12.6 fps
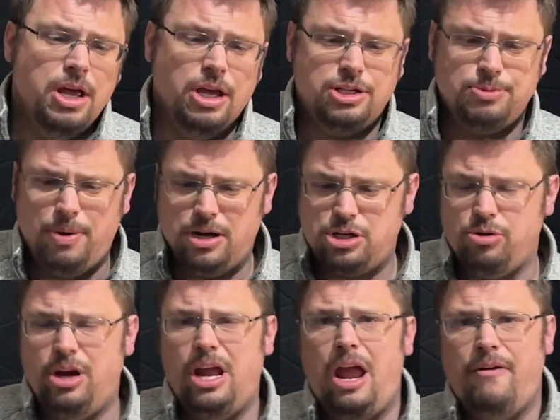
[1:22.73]

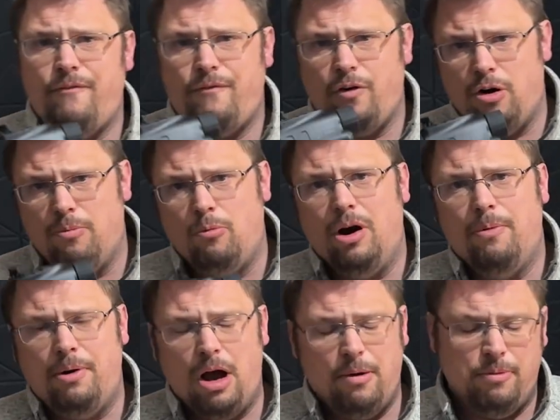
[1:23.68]
especially a
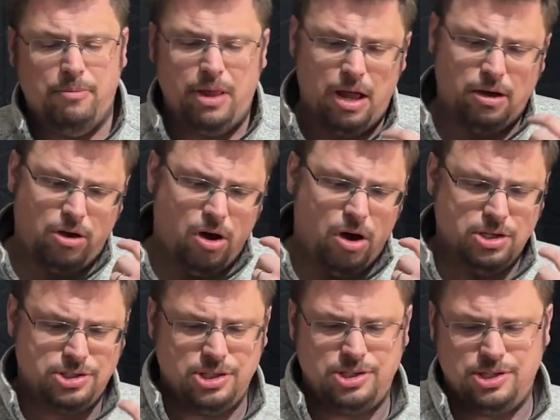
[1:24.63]
firmware problem that
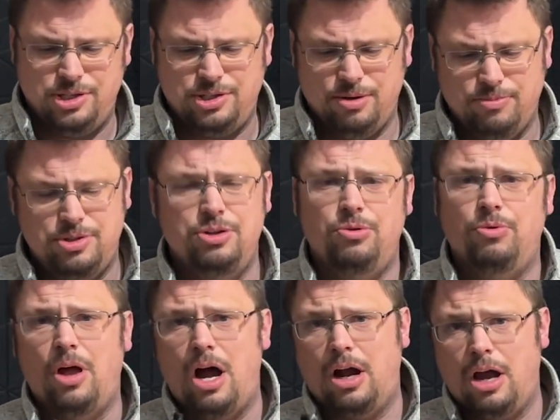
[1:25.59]
caused the system to
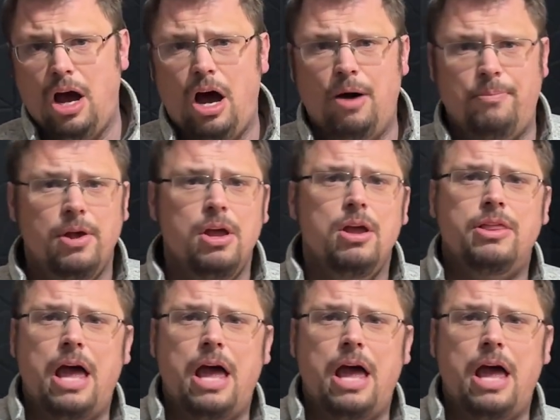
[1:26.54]
lock up.